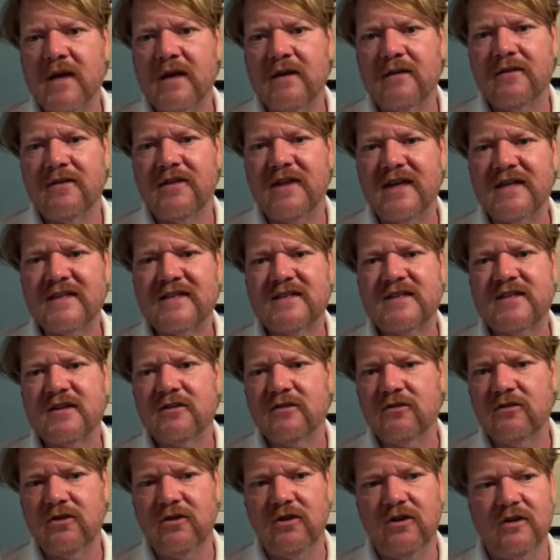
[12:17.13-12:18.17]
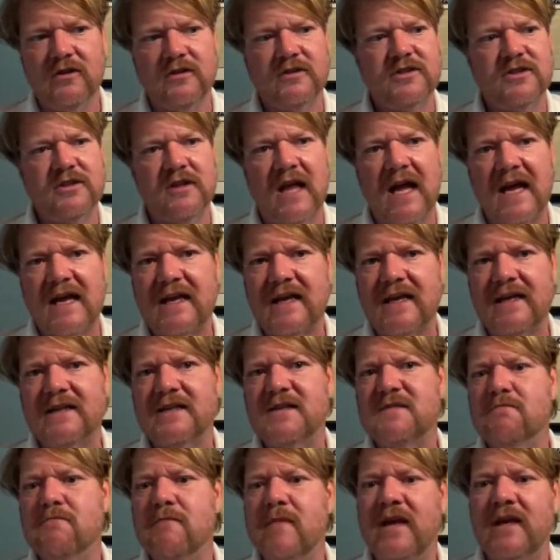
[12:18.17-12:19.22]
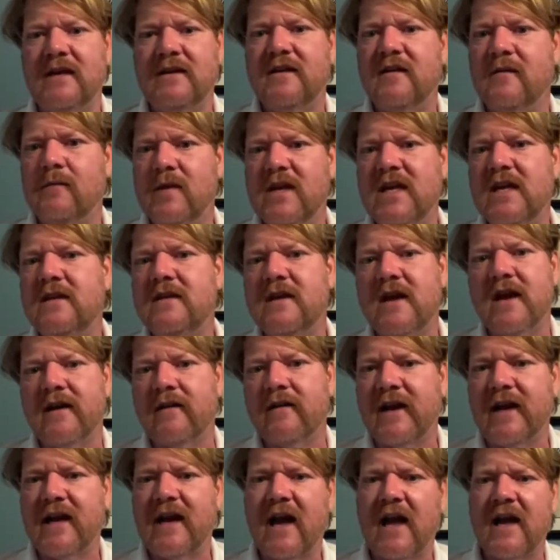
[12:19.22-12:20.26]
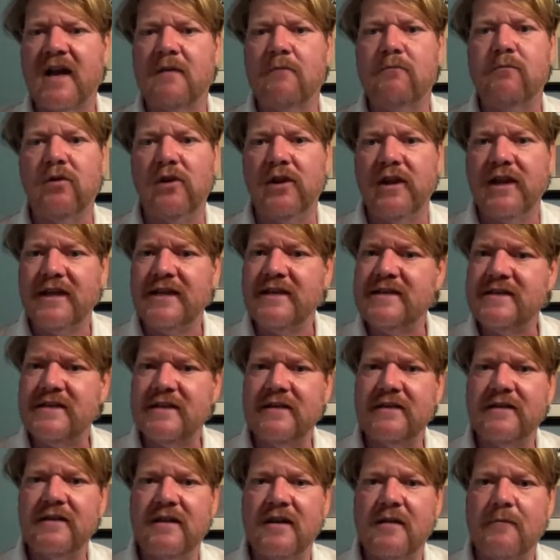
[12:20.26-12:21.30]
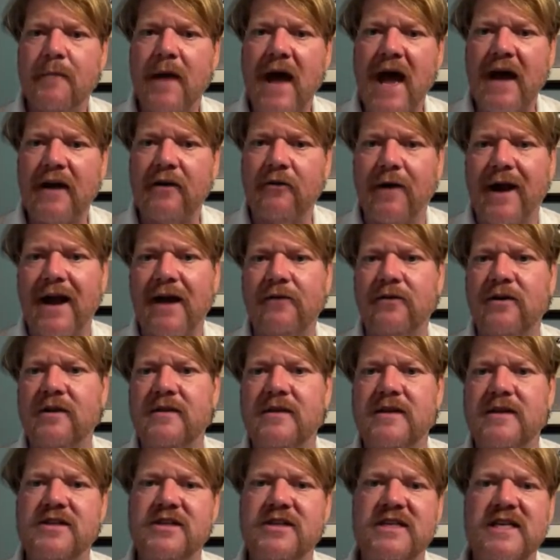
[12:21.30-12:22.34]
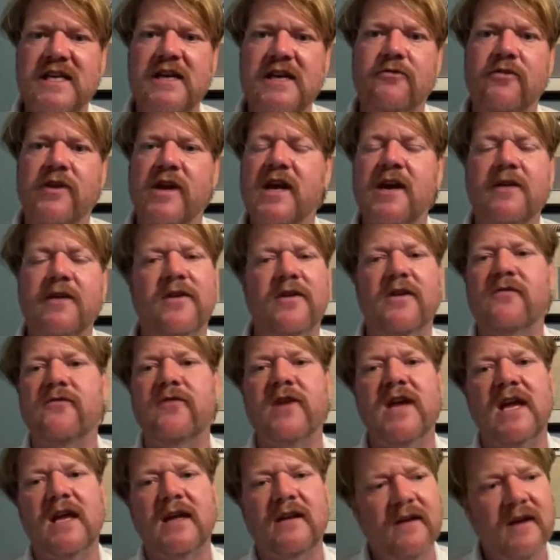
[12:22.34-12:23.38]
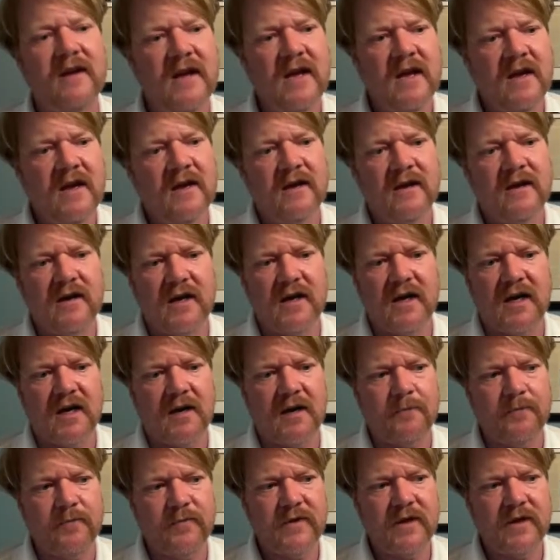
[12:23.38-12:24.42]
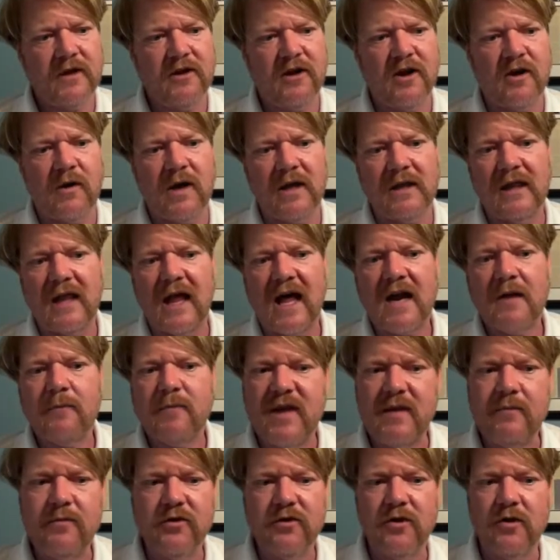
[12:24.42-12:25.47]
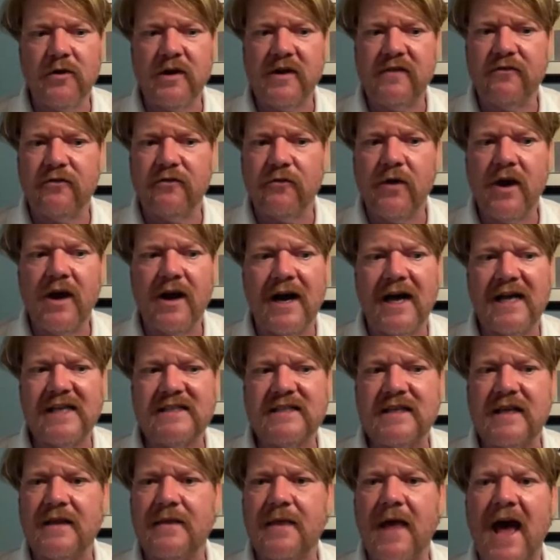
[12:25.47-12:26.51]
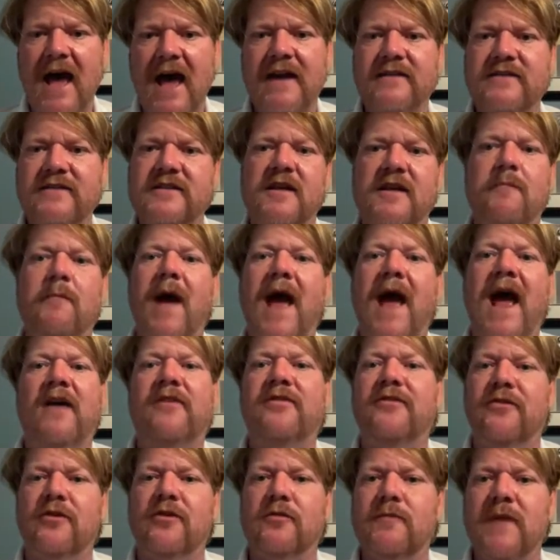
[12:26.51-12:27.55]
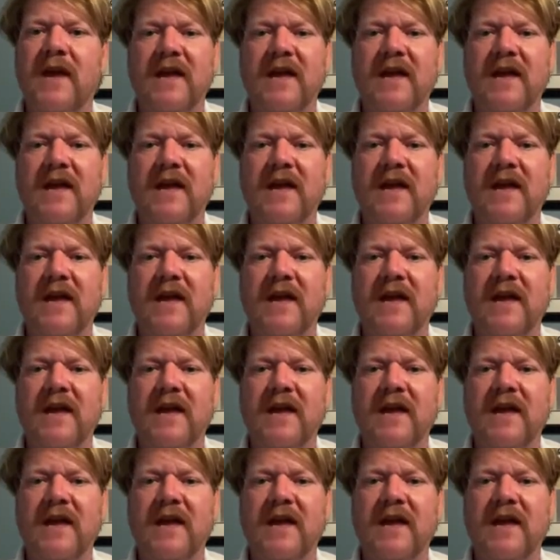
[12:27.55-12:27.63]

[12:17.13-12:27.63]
This looks like it's meant to be there. It kind of blends into the background and the scenery of an event. A lot of people don't even realize that is the bathroom.